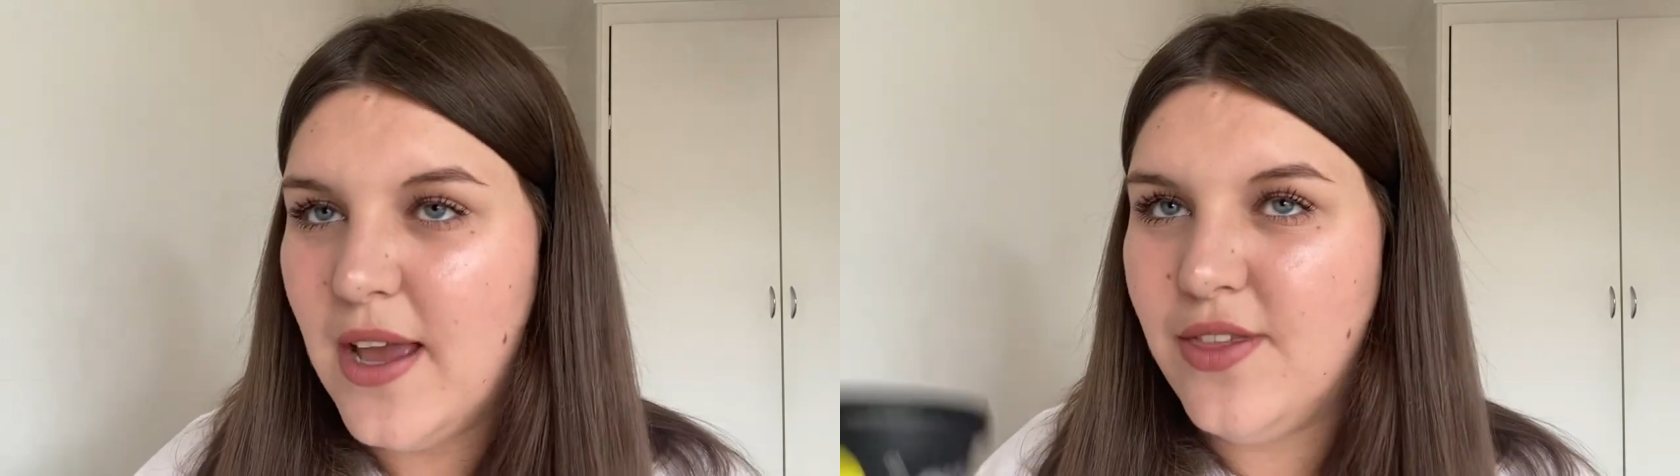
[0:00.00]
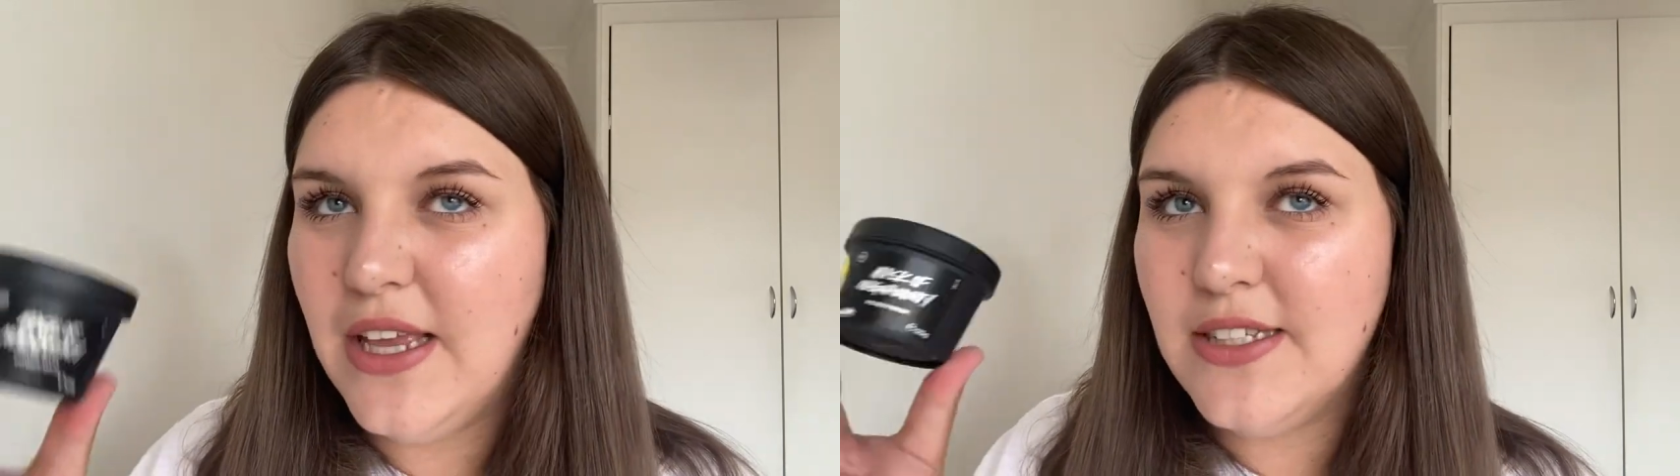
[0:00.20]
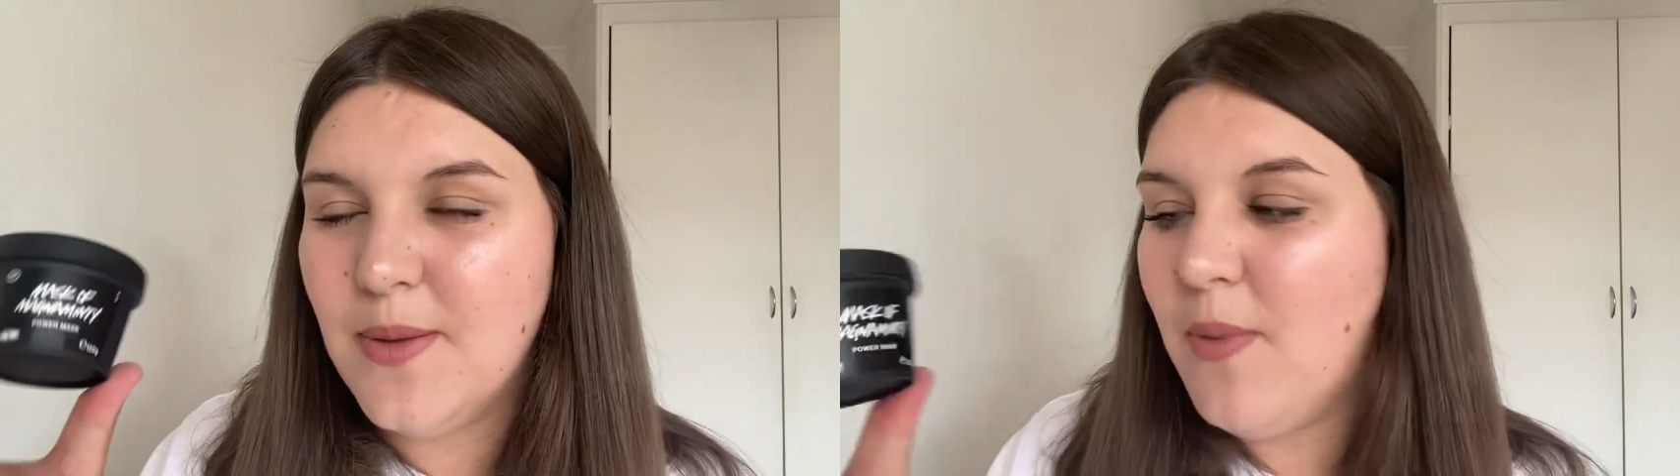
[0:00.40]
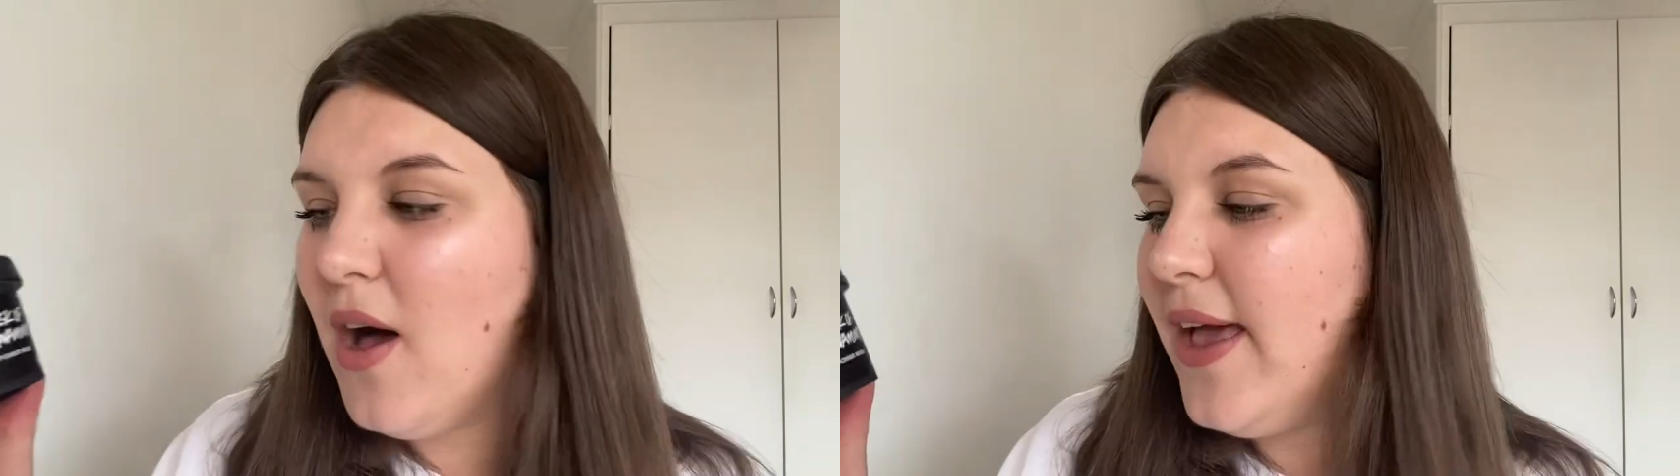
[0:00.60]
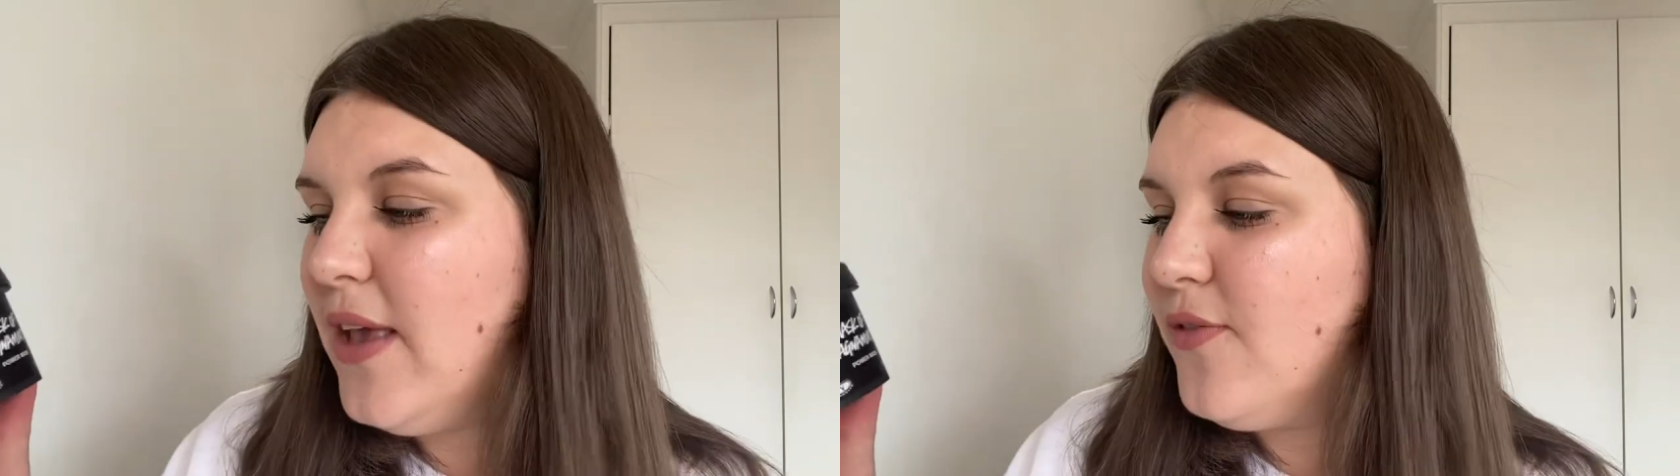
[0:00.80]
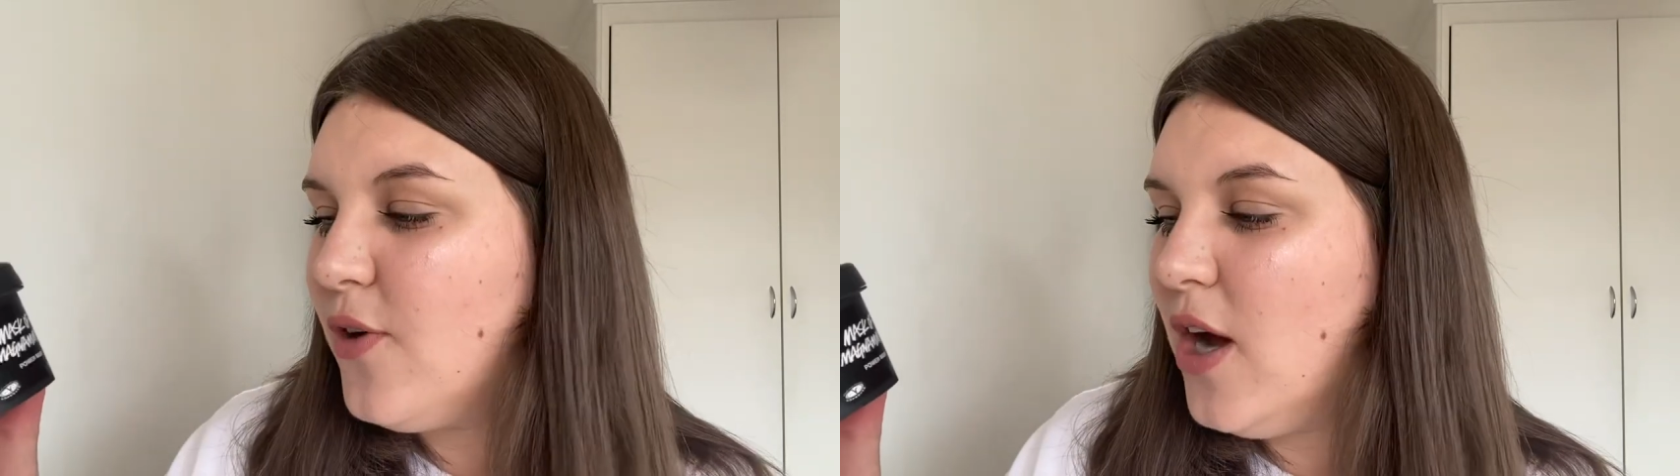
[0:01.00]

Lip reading: I think to buy for